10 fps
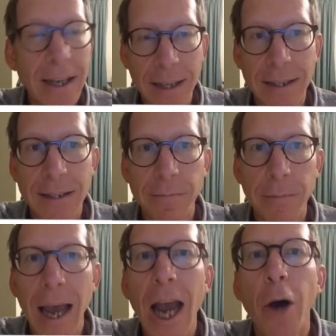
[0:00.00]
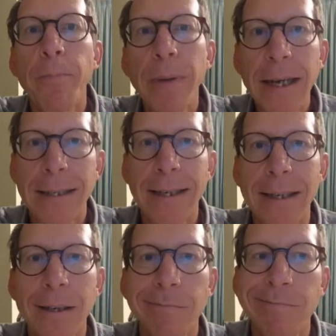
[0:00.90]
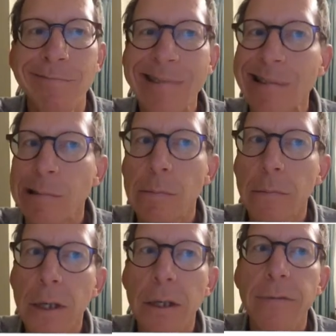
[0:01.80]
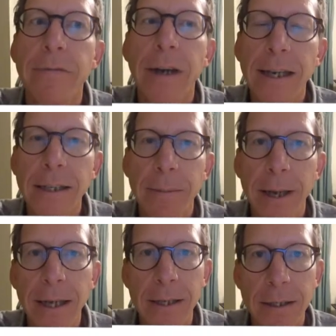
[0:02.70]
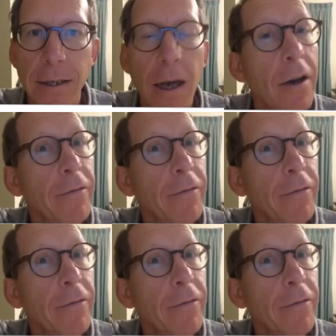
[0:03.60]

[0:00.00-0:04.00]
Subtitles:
is. How big is it? Well, that depends.